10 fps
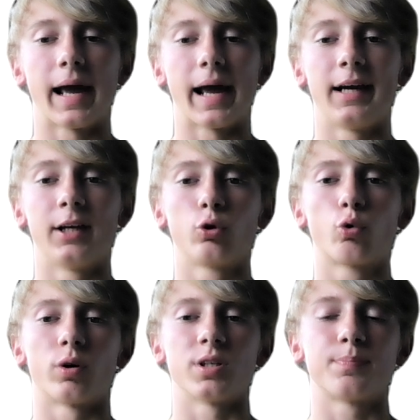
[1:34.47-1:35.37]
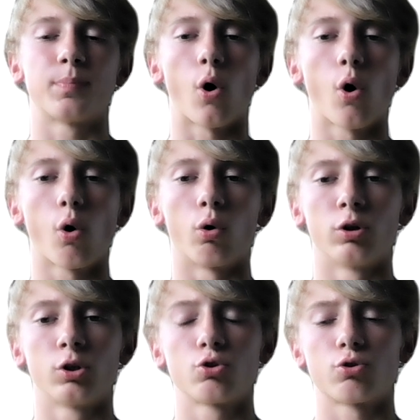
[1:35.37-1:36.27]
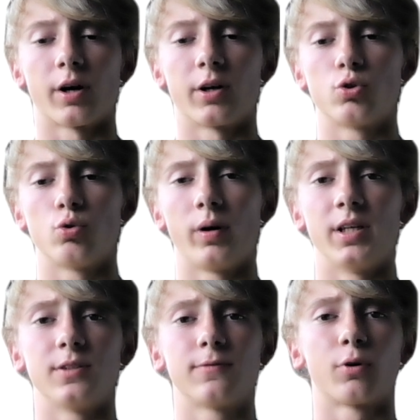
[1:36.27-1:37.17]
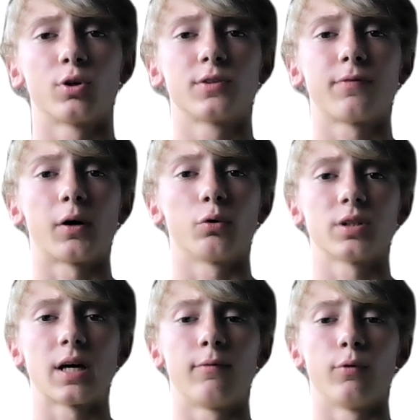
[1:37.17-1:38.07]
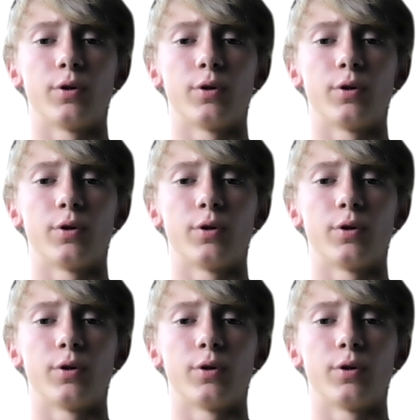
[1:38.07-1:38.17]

and Chris Paul trying to win his first finals ever.